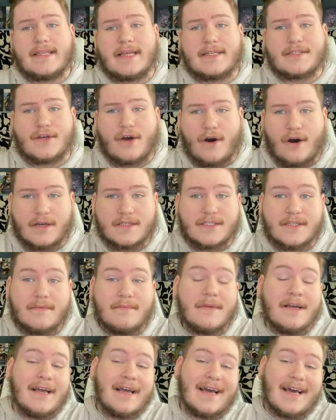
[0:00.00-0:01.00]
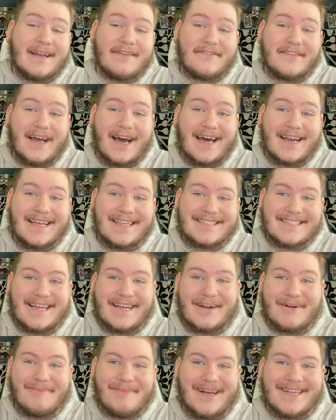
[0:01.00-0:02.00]
that's awesome, and if not, it's
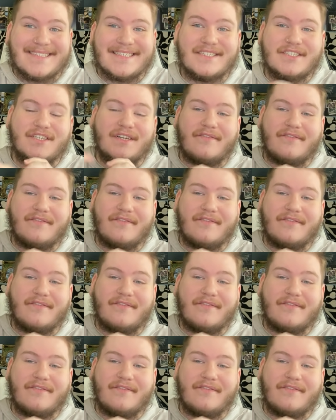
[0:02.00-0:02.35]
not your message.